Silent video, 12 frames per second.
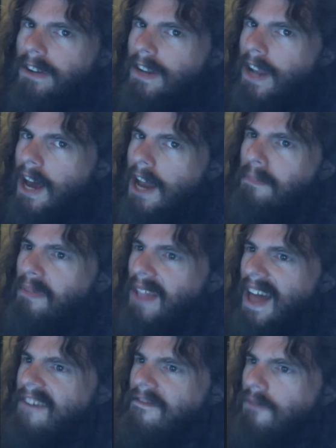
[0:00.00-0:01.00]
and not a
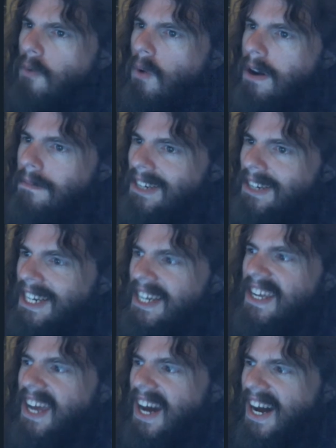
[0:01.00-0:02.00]
platform,
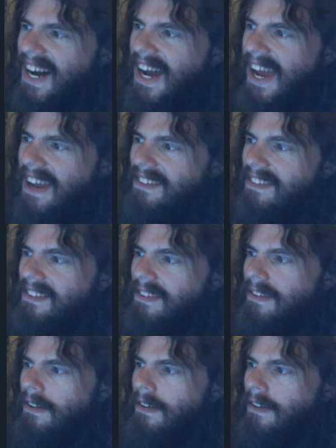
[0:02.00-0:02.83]
guys.